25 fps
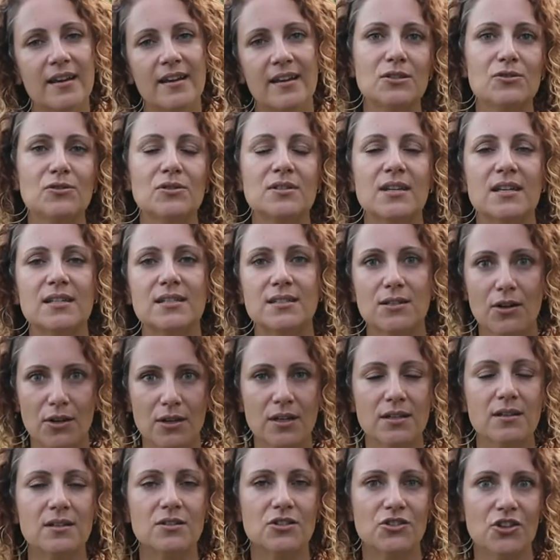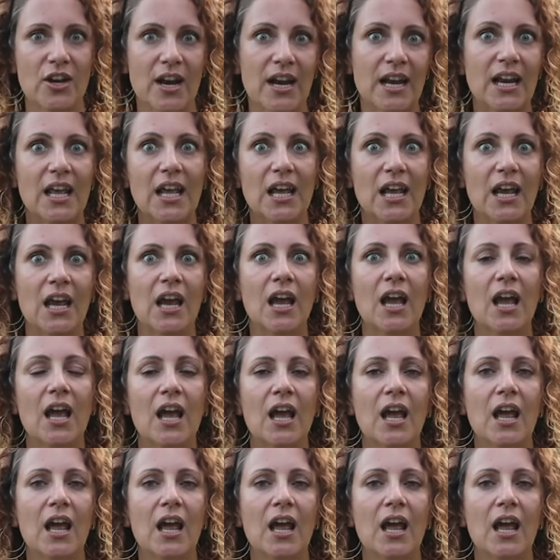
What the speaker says: As soon as I started the training,